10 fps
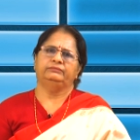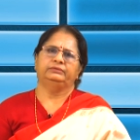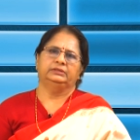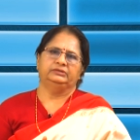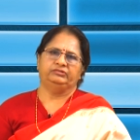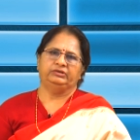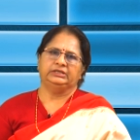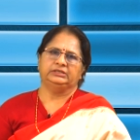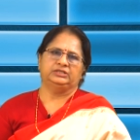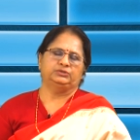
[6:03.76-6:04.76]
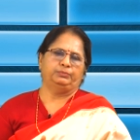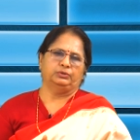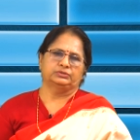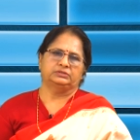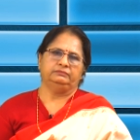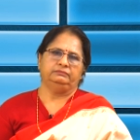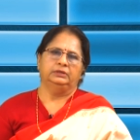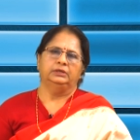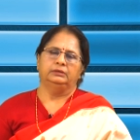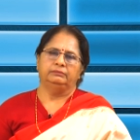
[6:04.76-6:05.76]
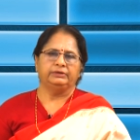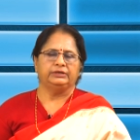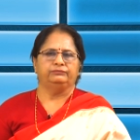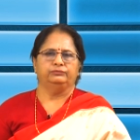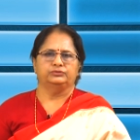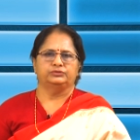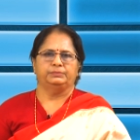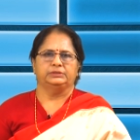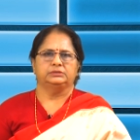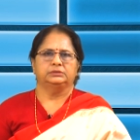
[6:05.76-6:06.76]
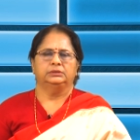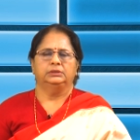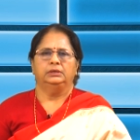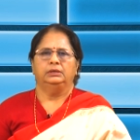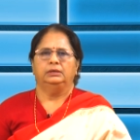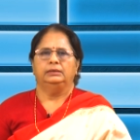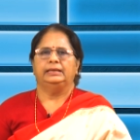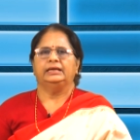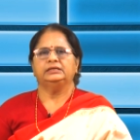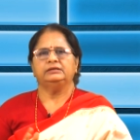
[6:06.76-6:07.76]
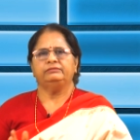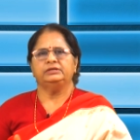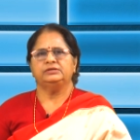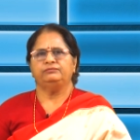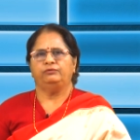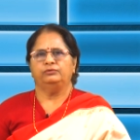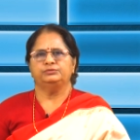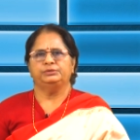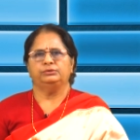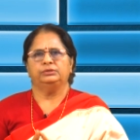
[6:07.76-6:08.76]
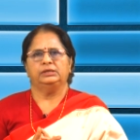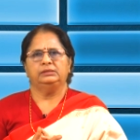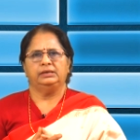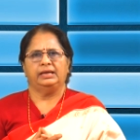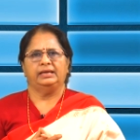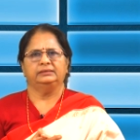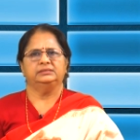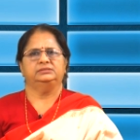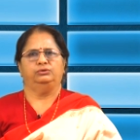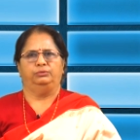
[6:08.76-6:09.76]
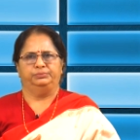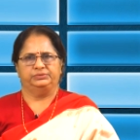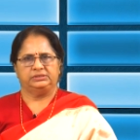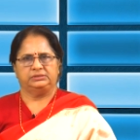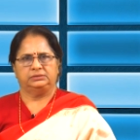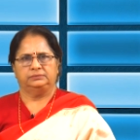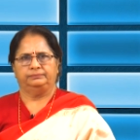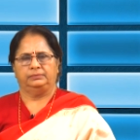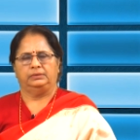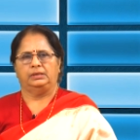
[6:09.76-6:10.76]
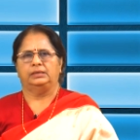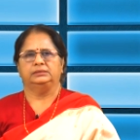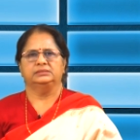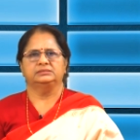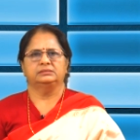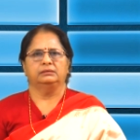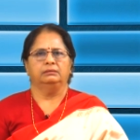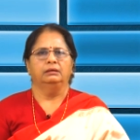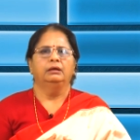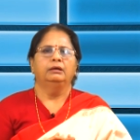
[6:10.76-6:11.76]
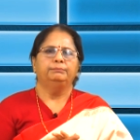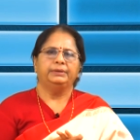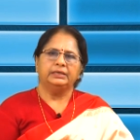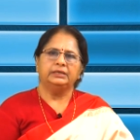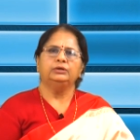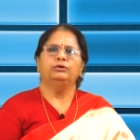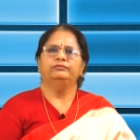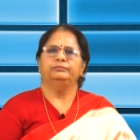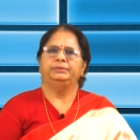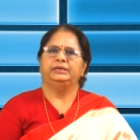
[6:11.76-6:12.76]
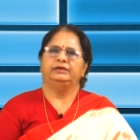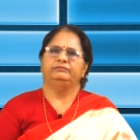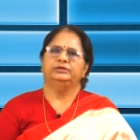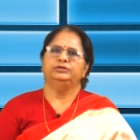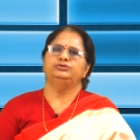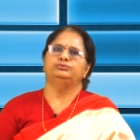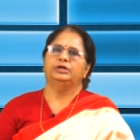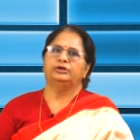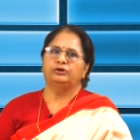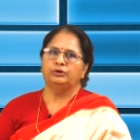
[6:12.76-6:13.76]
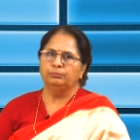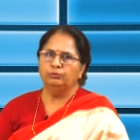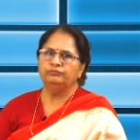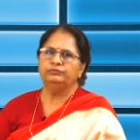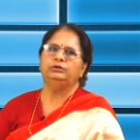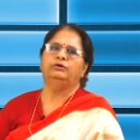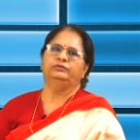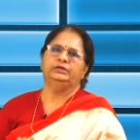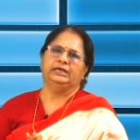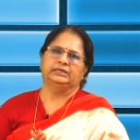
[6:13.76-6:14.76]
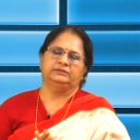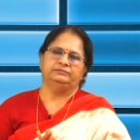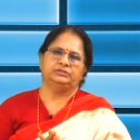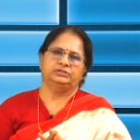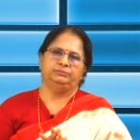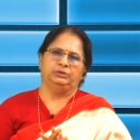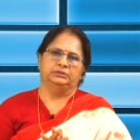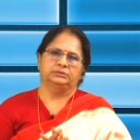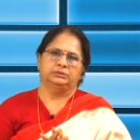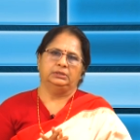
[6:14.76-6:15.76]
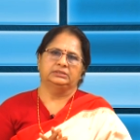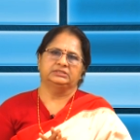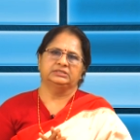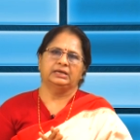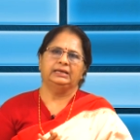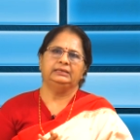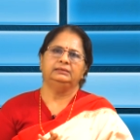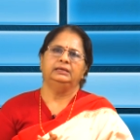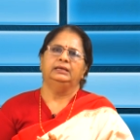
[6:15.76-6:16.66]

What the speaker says: with a treat is positive reinforcement. Negative reinforcement, on the other hand, is the opposite and is the pairing of a behavior to the removal of a negative stimulus. A child